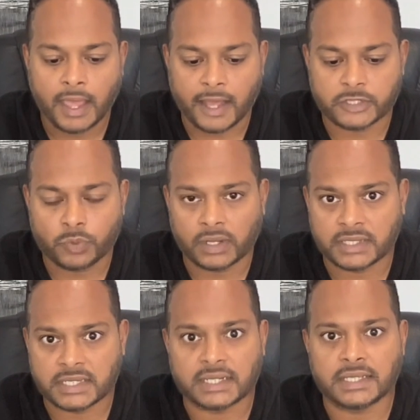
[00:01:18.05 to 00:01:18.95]
as well
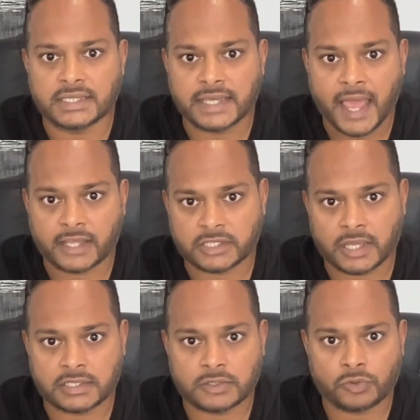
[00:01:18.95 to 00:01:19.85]
as an easy
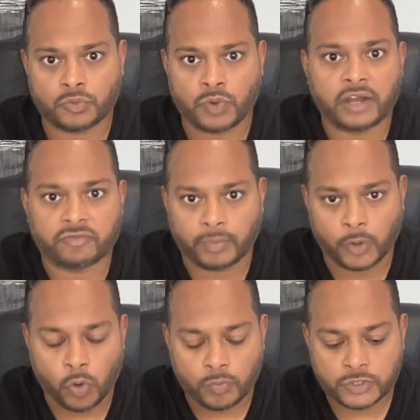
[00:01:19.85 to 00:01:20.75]
access right from your
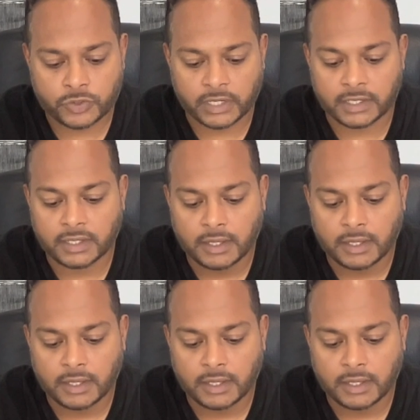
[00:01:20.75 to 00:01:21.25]
home screen,